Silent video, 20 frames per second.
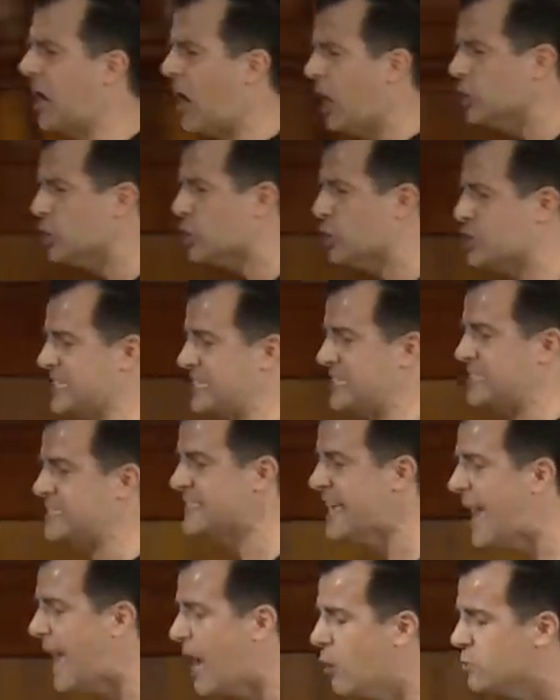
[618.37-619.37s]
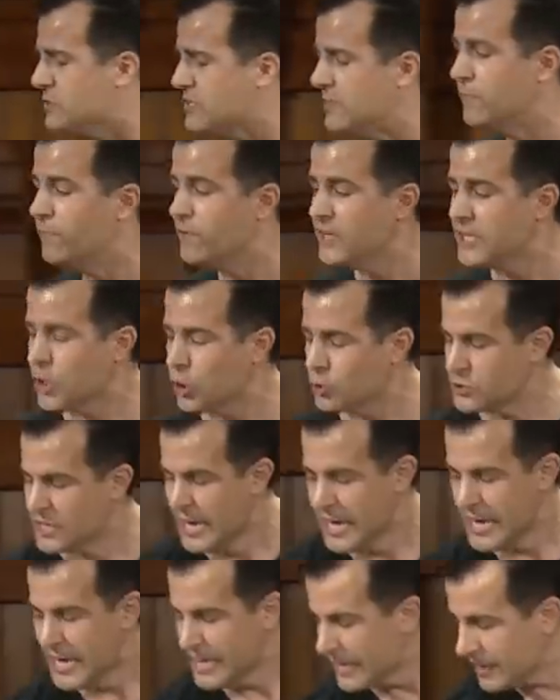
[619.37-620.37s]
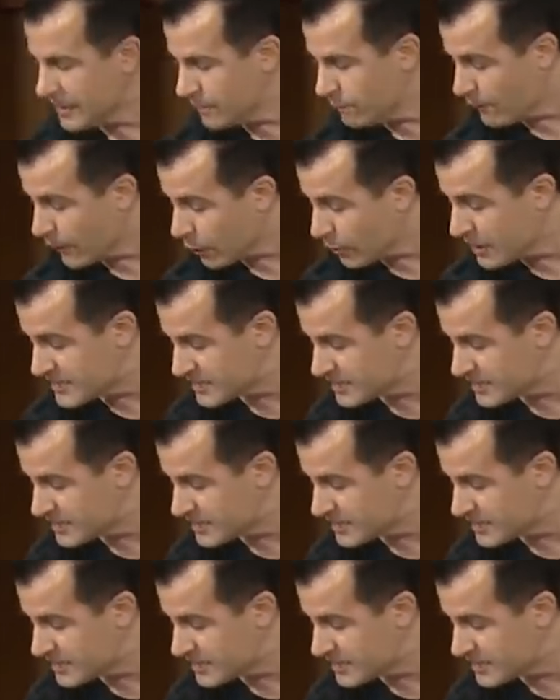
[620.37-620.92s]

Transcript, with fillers: colors and sounds and videos in very